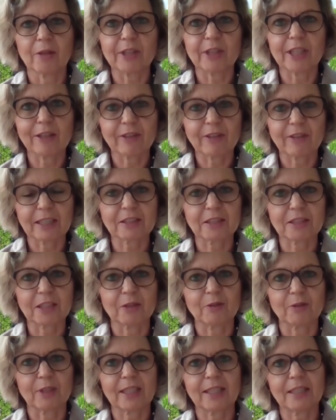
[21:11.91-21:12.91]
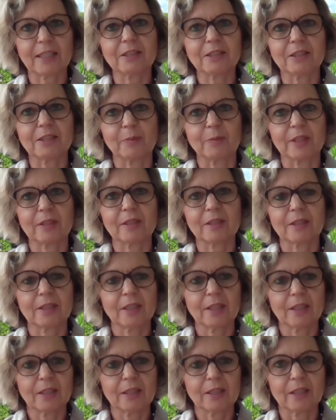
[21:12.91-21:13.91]
We have asked our customers,
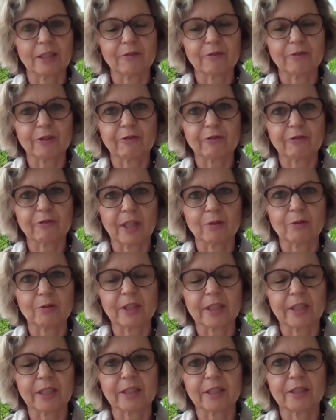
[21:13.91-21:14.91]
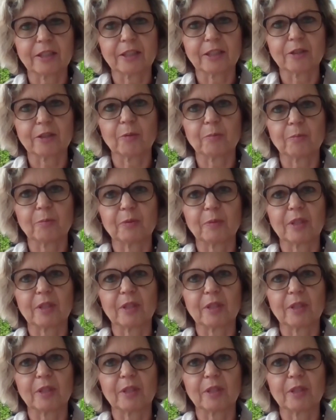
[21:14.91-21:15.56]
and we found that in Europe,